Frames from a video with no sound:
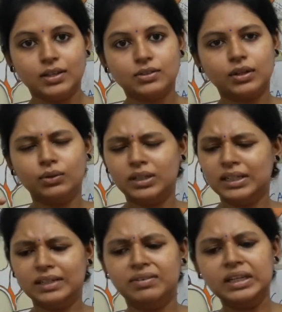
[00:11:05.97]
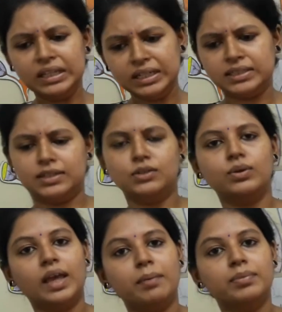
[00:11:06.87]
So you didn't even eat it, you
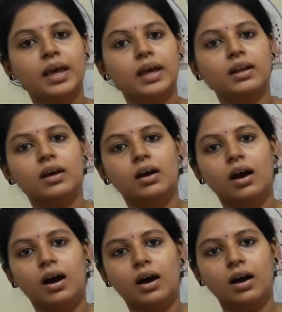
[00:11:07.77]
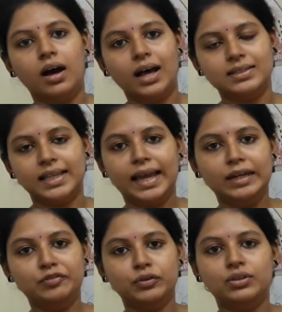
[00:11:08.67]
kept there
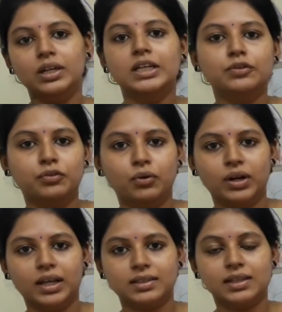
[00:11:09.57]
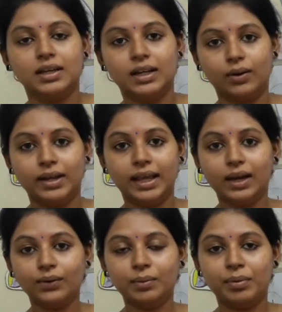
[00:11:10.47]
aside for 3 to 4 days. Now take
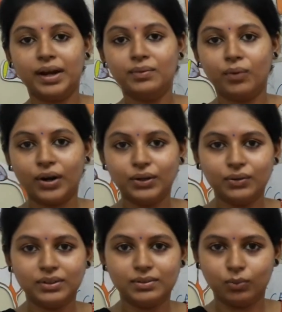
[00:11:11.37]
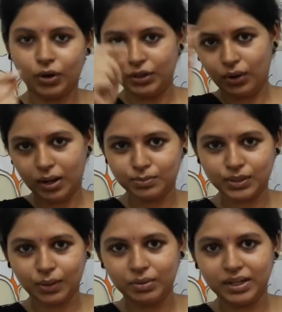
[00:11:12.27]
out the bread, what do you
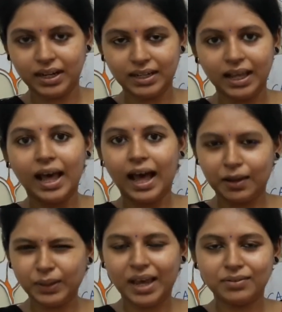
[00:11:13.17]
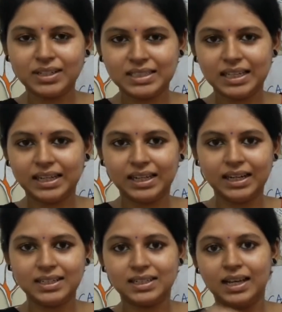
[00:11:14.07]
observe in it? Have you ever seen
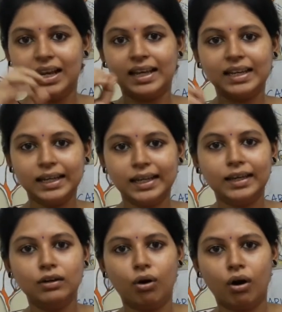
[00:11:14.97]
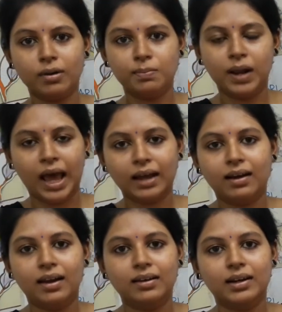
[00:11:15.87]
it? Like green or black
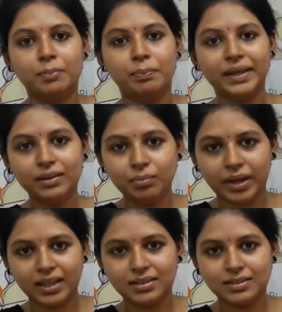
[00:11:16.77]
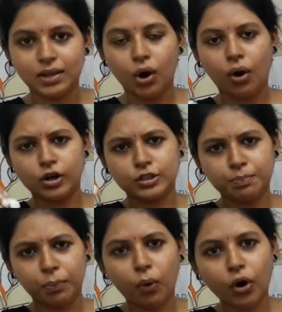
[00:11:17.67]
colored pigments or
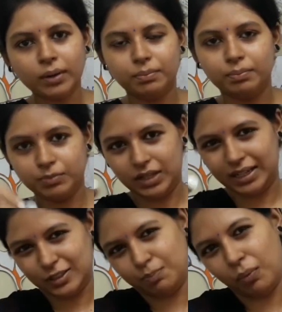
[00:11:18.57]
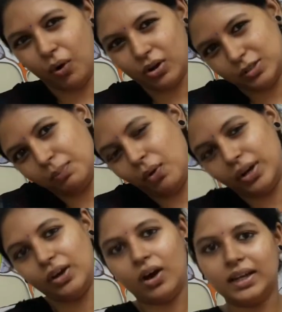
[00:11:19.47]

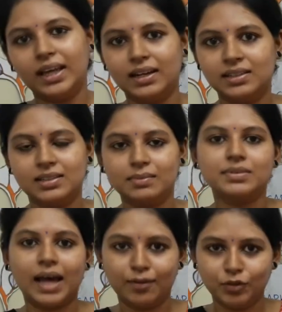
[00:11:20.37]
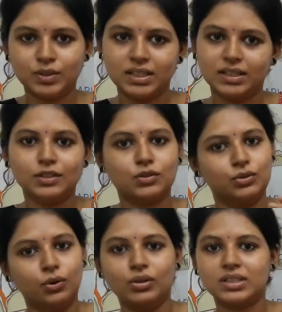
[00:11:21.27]
spory organisms, have you seen it? So
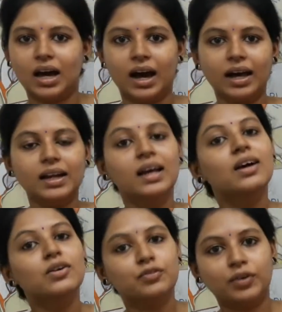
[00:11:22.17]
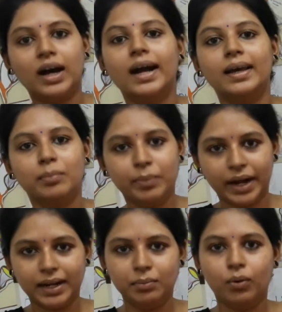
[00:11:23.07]
those are fungi,
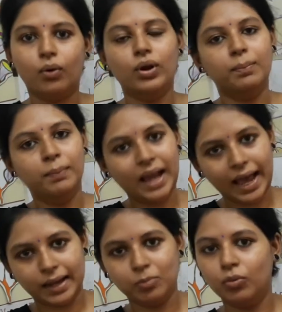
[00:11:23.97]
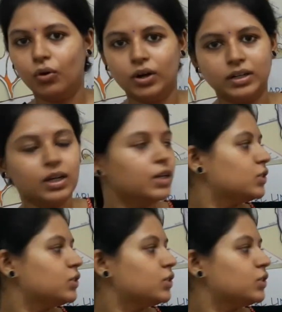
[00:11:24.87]
bread mold, black mold.